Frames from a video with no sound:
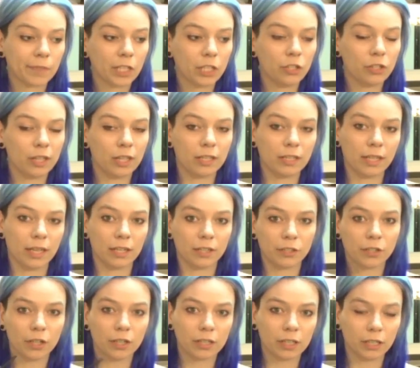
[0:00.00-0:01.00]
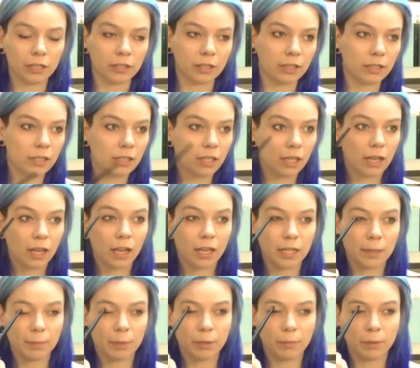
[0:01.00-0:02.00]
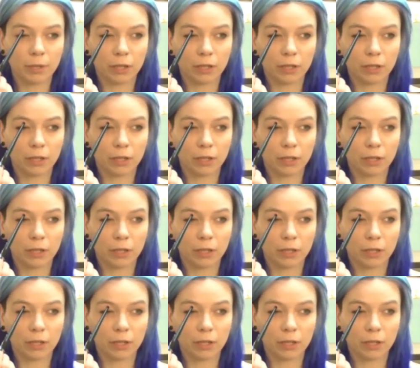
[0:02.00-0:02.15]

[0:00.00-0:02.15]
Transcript: you then take dark colors and you put them in